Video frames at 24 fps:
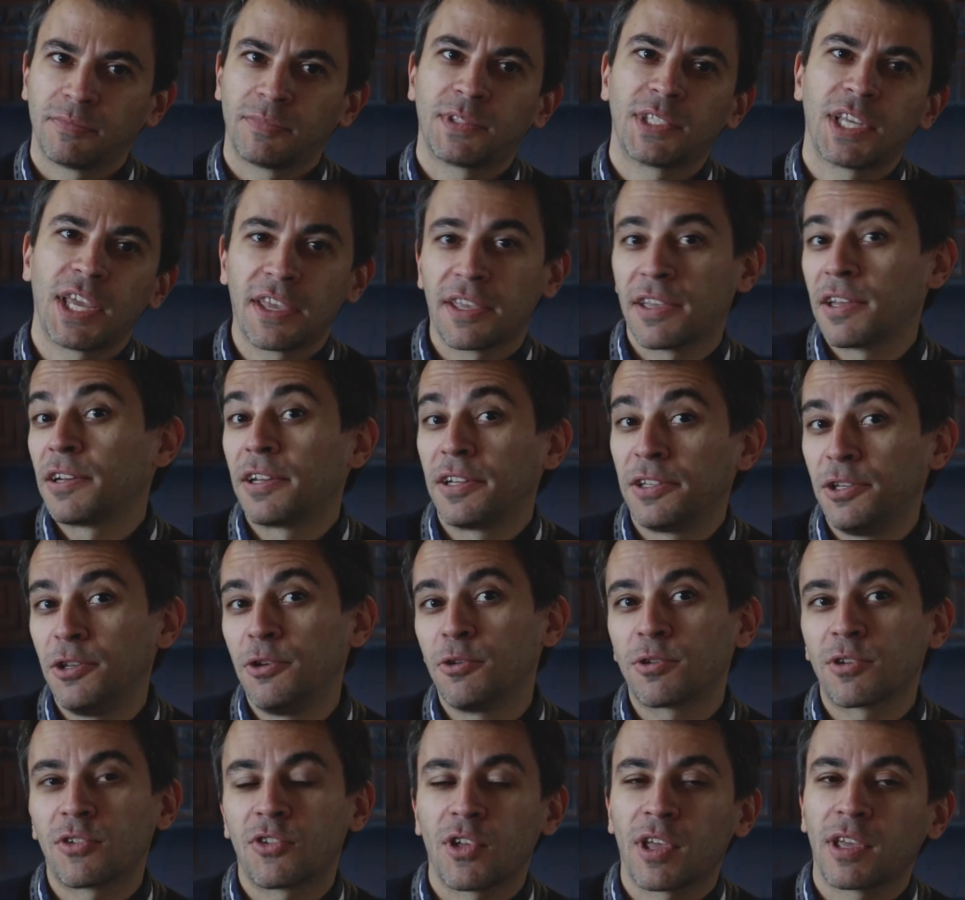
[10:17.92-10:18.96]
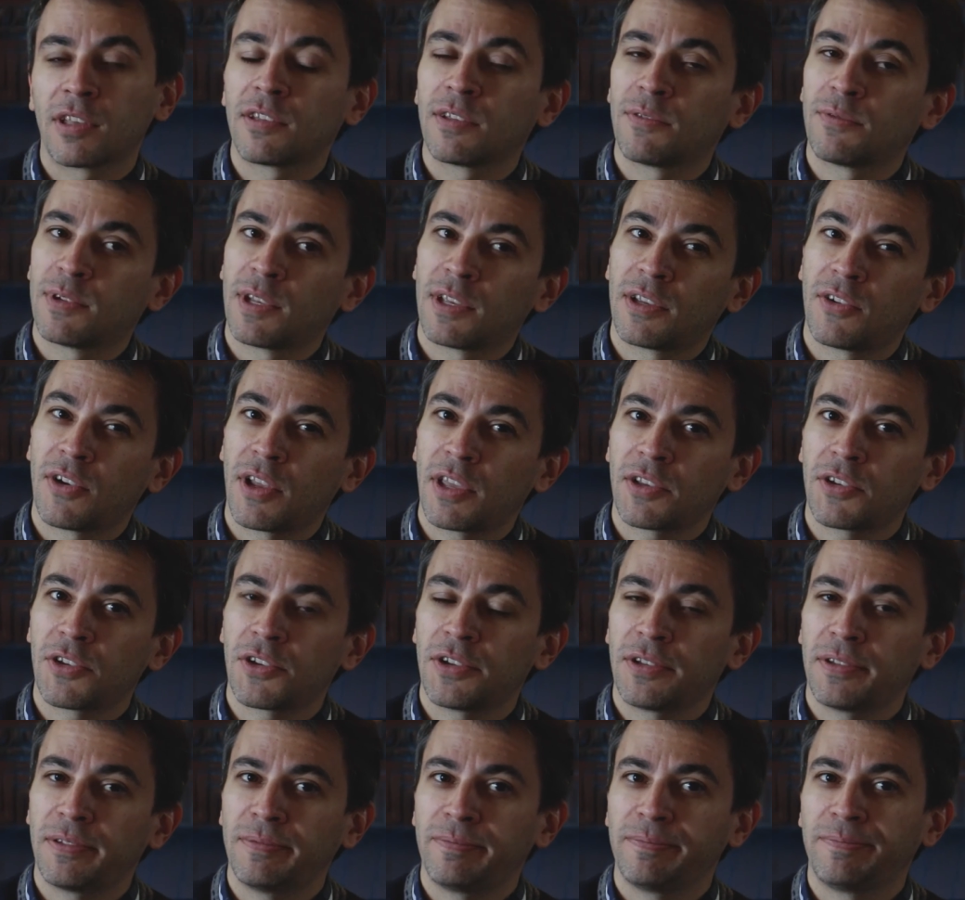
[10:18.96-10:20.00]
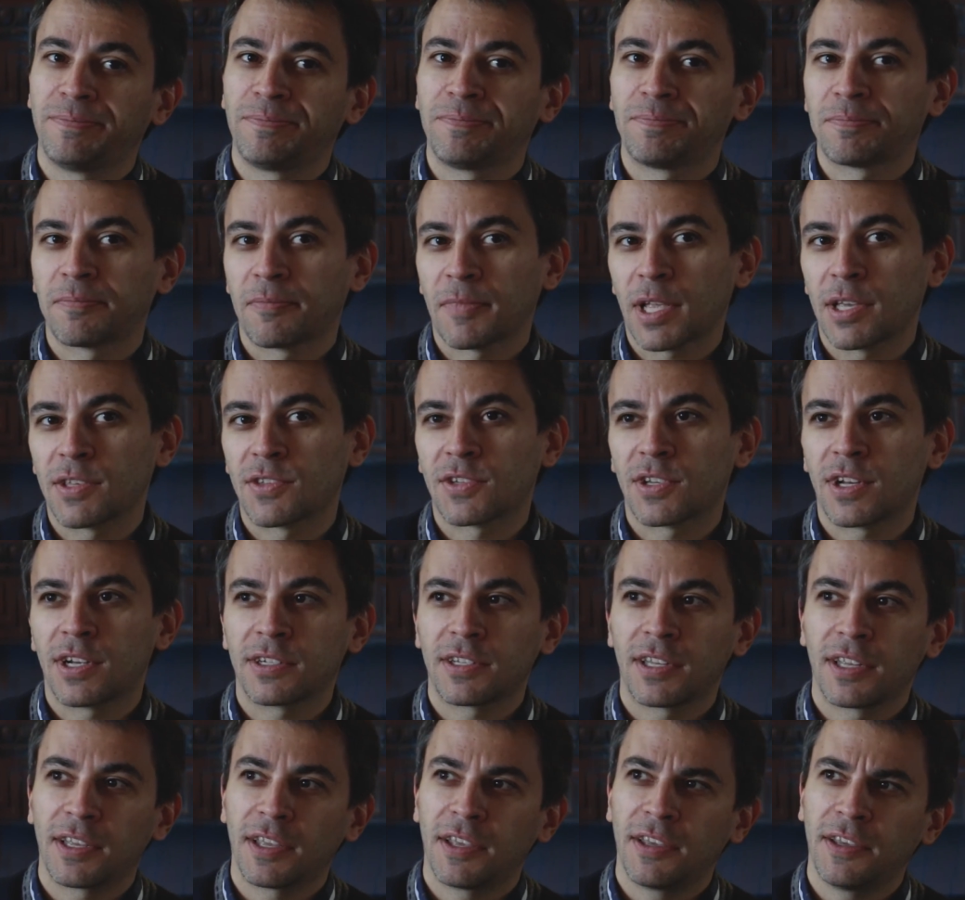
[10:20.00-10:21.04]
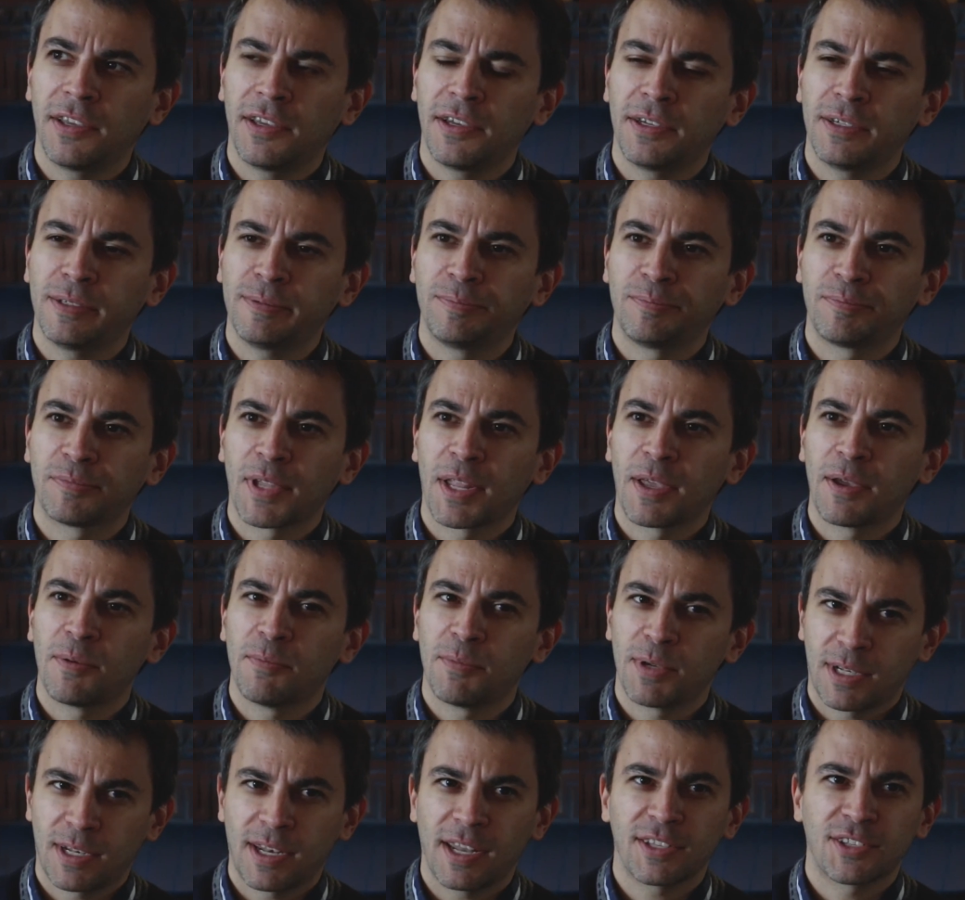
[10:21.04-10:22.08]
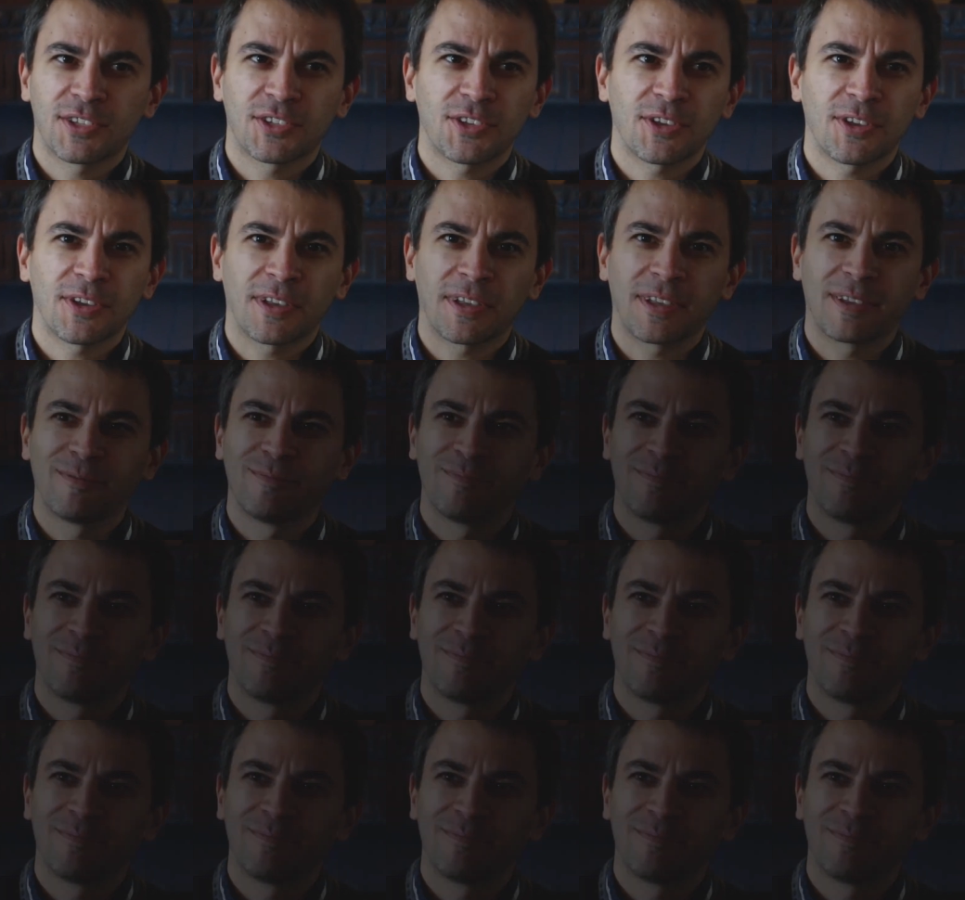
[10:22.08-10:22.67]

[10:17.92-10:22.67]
taken a new creative direction starting here, but let's see.